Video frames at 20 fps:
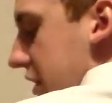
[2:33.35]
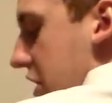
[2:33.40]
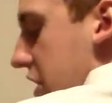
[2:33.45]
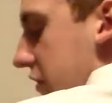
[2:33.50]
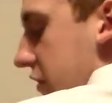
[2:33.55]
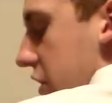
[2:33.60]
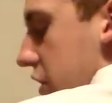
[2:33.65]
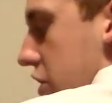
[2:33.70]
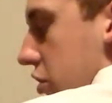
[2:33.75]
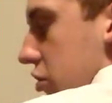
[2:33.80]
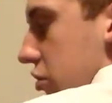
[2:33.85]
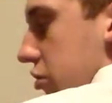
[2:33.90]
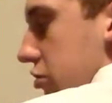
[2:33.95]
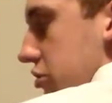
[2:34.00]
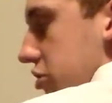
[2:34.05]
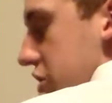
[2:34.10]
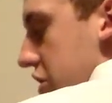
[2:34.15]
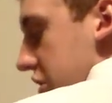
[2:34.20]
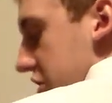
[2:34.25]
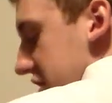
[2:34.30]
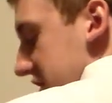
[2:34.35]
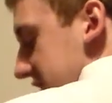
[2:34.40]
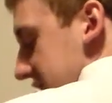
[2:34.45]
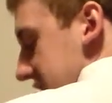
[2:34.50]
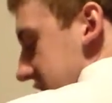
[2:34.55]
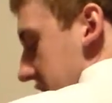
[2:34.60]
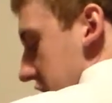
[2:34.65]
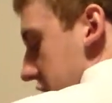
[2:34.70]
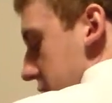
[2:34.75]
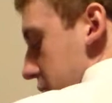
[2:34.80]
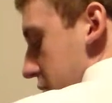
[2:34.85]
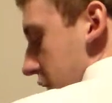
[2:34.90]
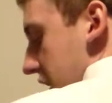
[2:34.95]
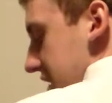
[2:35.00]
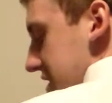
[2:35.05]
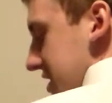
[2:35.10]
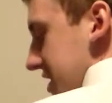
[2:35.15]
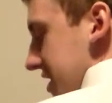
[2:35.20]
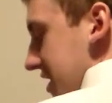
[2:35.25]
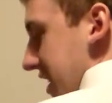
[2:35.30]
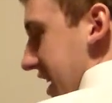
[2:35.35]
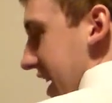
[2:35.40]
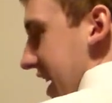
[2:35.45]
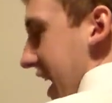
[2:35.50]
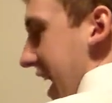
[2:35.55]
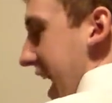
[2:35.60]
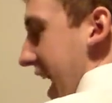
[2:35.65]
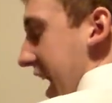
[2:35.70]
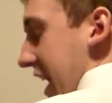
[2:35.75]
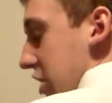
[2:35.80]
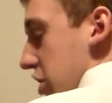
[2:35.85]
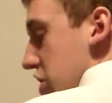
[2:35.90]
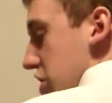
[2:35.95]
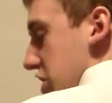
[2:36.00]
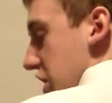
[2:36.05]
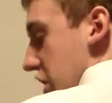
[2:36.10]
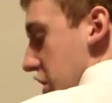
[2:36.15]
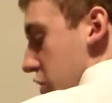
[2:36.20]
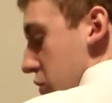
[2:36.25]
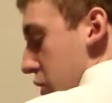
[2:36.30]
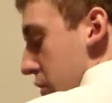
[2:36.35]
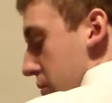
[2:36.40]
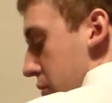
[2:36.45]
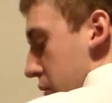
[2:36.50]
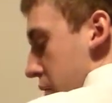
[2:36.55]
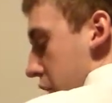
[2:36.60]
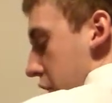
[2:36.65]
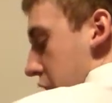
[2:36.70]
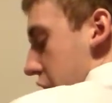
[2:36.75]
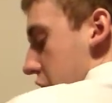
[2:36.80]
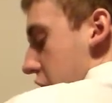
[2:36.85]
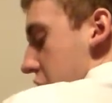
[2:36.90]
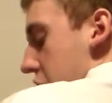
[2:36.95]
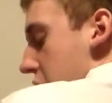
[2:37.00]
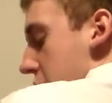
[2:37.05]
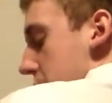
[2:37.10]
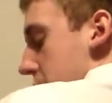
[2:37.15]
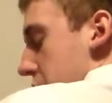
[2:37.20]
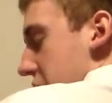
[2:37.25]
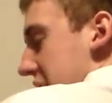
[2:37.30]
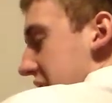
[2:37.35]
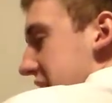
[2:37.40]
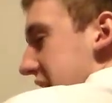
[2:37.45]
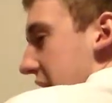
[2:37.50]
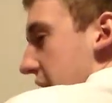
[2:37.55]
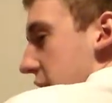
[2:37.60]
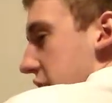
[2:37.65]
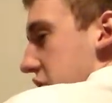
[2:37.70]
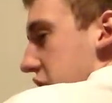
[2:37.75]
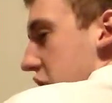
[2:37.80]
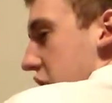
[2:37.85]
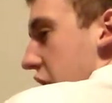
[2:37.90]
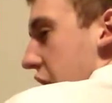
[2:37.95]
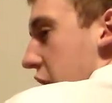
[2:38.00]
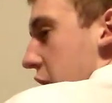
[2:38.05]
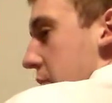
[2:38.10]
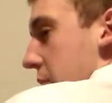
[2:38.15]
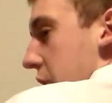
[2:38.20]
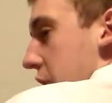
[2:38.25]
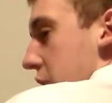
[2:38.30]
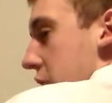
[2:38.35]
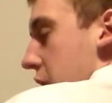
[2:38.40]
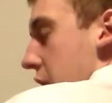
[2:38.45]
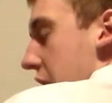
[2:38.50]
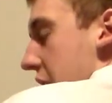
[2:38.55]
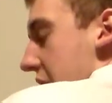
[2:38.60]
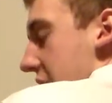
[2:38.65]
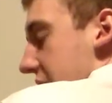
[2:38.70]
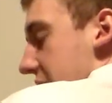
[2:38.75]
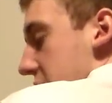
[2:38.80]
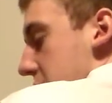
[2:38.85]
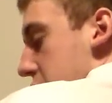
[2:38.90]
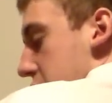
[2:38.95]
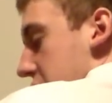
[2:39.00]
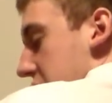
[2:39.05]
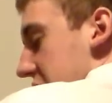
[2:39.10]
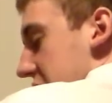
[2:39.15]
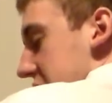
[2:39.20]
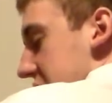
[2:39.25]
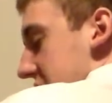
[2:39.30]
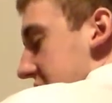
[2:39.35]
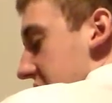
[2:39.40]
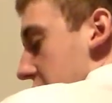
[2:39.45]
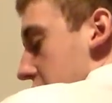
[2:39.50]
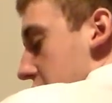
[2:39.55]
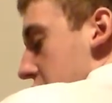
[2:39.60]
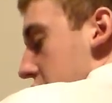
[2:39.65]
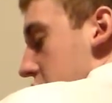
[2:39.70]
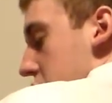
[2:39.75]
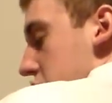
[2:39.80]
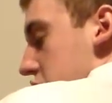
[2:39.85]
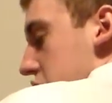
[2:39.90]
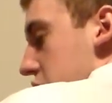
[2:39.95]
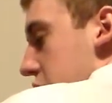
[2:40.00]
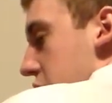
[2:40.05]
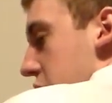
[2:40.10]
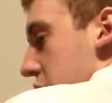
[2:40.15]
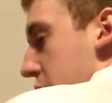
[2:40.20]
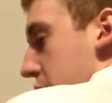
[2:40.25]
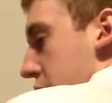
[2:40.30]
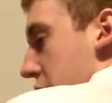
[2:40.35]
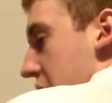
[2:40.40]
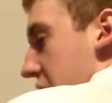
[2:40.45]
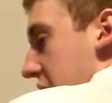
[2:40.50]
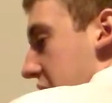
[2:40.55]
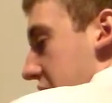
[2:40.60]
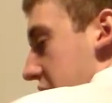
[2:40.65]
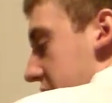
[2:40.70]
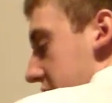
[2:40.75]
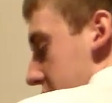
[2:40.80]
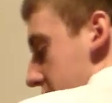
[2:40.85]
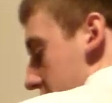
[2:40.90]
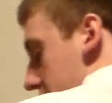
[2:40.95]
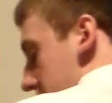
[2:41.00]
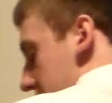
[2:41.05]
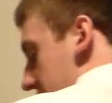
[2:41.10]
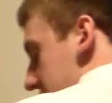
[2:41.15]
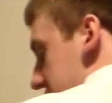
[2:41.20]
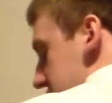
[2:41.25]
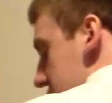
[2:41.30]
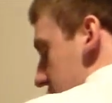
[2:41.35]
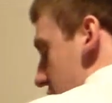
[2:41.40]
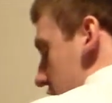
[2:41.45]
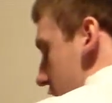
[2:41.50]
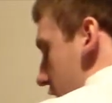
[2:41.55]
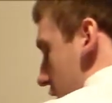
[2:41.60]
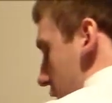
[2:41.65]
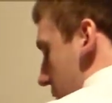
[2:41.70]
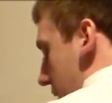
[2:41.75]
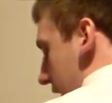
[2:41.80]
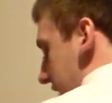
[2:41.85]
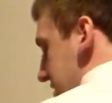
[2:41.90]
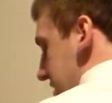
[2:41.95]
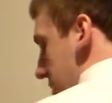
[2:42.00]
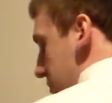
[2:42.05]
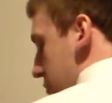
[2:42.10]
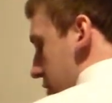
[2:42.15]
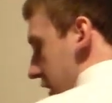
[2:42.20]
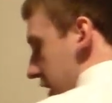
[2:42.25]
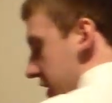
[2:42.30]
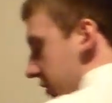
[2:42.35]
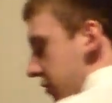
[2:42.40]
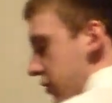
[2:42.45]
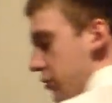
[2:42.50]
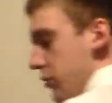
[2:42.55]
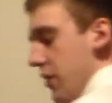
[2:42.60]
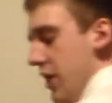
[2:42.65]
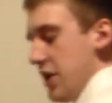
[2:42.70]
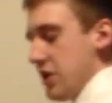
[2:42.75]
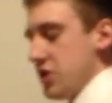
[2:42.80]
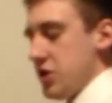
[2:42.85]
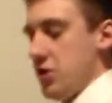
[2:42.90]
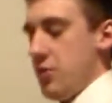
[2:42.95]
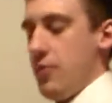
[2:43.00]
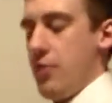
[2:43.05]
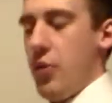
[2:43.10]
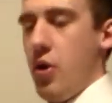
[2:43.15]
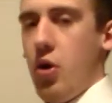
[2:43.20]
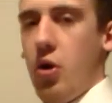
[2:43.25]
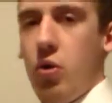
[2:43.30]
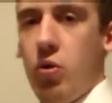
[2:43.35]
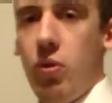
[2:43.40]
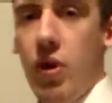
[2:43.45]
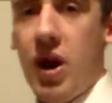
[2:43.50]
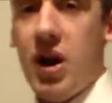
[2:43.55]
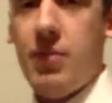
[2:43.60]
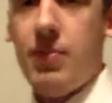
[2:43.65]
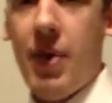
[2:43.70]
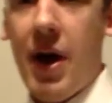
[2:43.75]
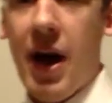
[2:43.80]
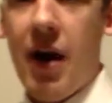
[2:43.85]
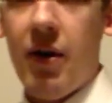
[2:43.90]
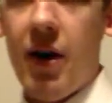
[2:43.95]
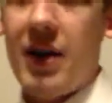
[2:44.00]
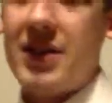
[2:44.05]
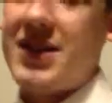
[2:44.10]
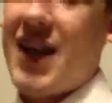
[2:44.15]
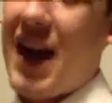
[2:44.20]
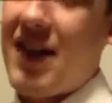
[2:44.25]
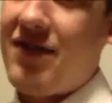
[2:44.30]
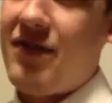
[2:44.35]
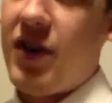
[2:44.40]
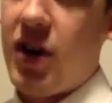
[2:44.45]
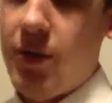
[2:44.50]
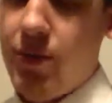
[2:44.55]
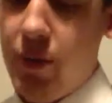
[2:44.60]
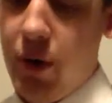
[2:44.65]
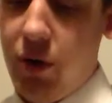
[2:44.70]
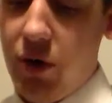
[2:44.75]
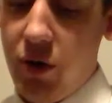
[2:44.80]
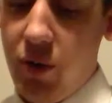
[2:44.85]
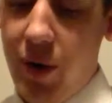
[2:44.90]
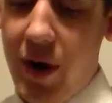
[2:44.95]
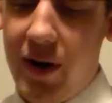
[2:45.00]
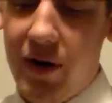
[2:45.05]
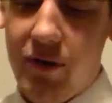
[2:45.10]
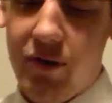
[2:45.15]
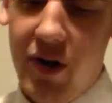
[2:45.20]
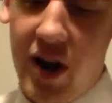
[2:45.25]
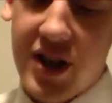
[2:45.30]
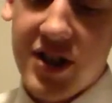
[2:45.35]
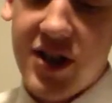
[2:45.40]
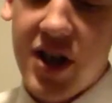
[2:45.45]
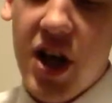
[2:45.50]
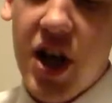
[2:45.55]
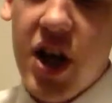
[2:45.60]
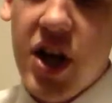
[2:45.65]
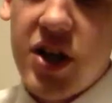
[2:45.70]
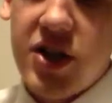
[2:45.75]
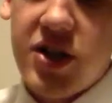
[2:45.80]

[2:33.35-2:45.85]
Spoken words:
very, very loose during this entire process and let it hang just like you are bored. Bring it down to your elbow and then bring it down to the break of the wrist. When I say break of the wrist, right about, I have a very bony wrist.